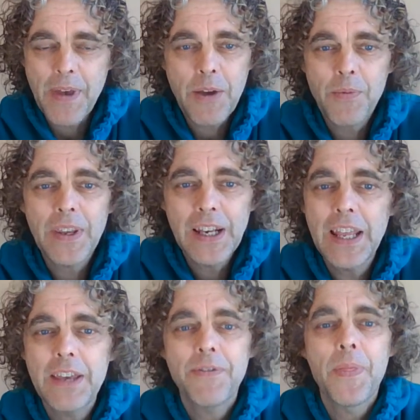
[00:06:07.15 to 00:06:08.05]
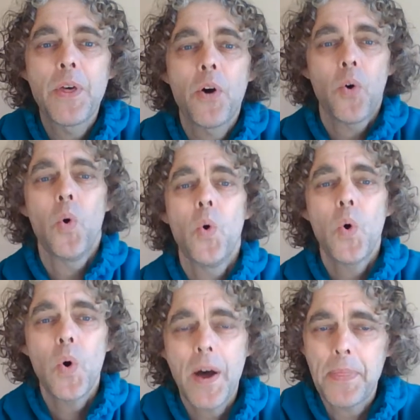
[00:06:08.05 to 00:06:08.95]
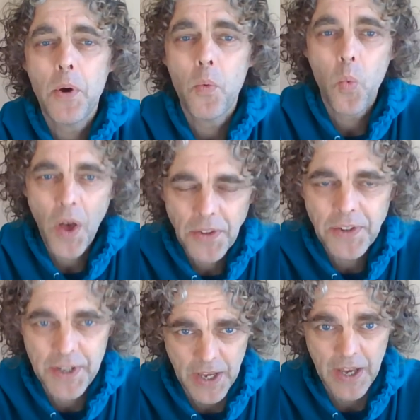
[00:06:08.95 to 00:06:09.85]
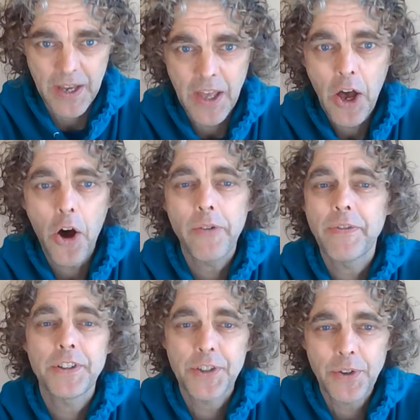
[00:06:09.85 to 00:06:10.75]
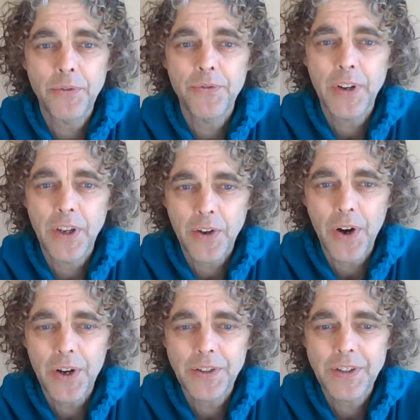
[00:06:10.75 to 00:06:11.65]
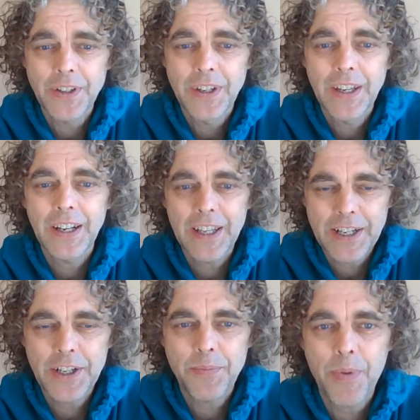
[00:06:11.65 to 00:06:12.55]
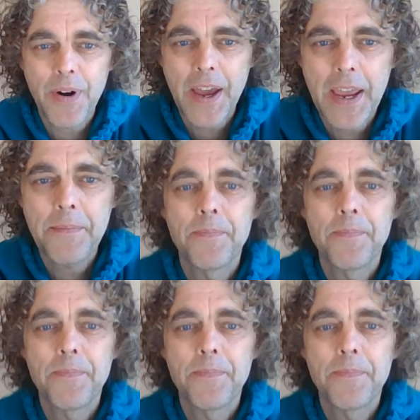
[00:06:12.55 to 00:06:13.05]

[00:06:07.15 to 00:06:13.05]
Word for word: May we live in the awe and the wonder of a sovereign God. Let us pray.